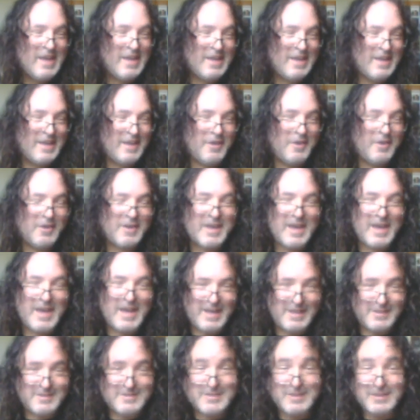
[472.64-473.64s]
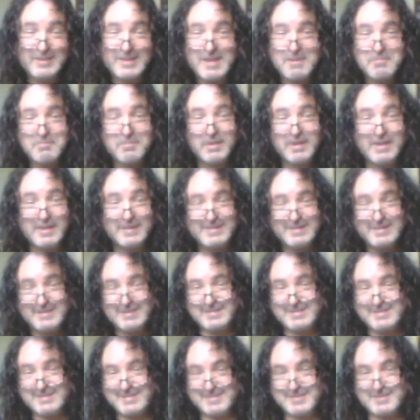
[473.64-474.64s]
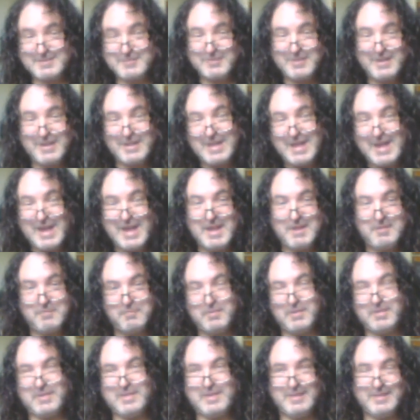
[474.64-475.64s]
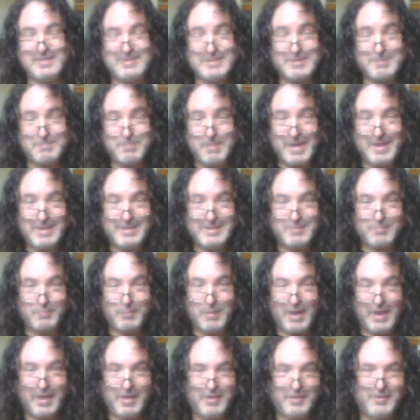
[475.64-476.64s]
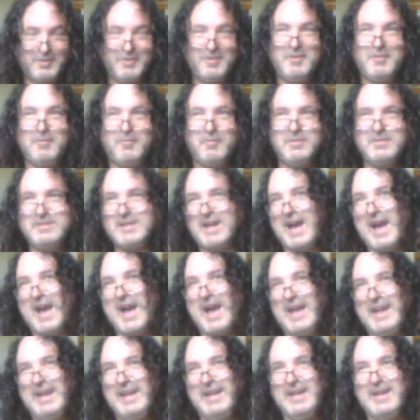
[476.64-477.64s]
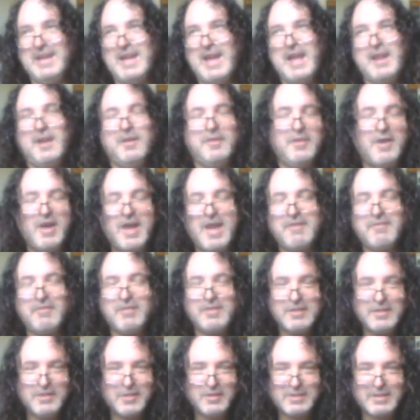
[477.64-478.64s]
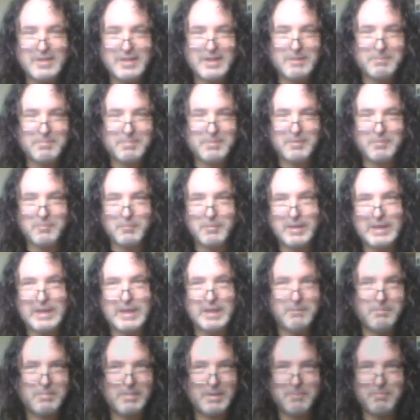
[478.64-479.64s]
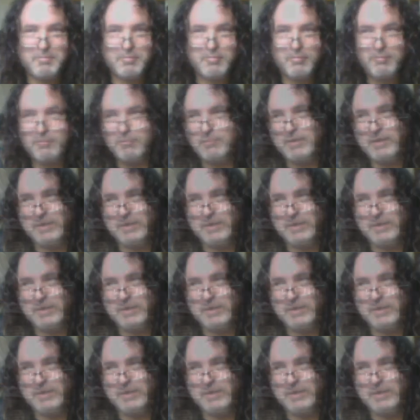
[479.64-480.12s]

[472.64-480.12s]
Uh, okay, so then we get to this storyline with the space whale, which I I don't know. I haven't looked it up in the wiki, but I'm